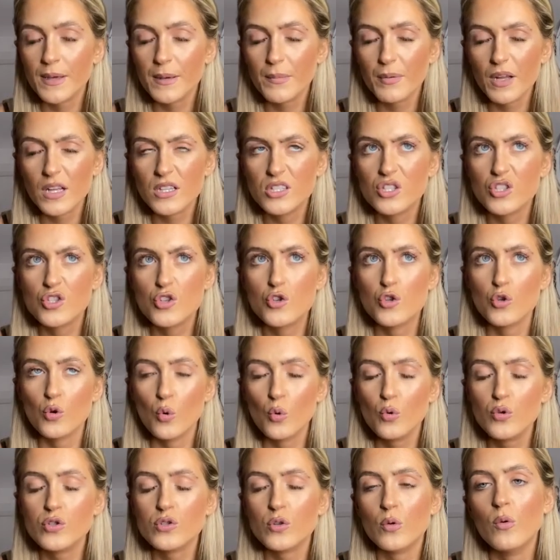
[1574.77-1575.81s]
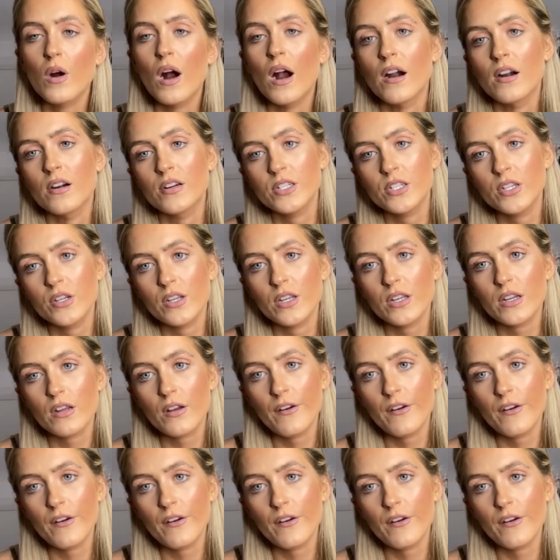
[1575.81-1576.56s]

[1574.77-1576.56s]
but it's so hard to